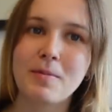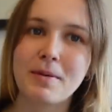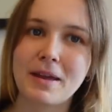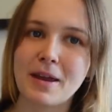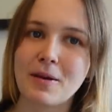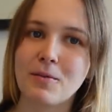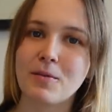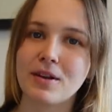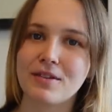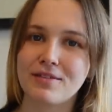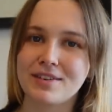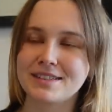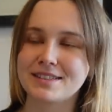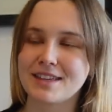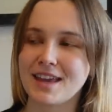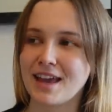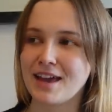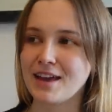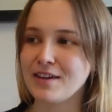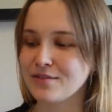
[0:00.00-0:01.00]
be one of his
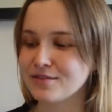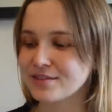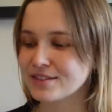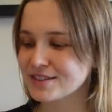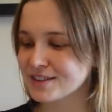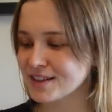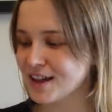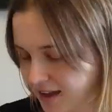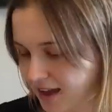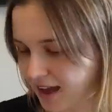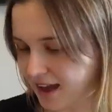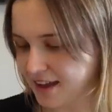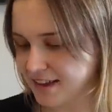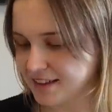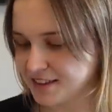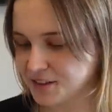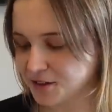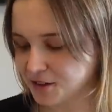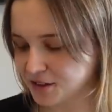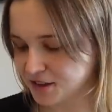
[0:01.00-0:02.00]
gifts. Yeah,
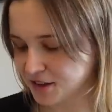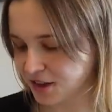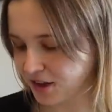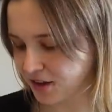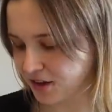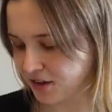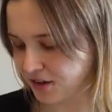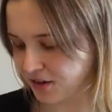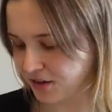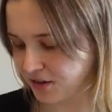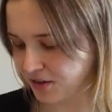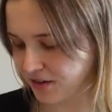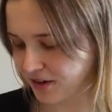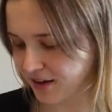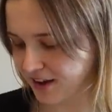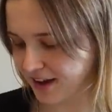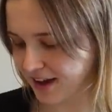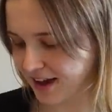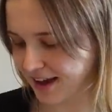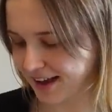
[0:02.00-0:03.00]
he's got two
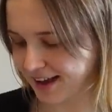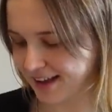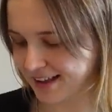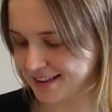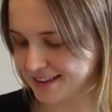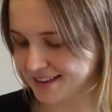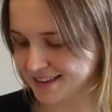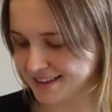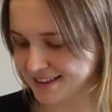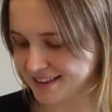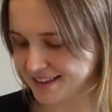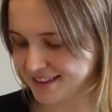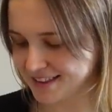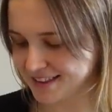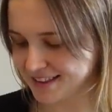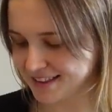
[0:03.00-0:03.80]
and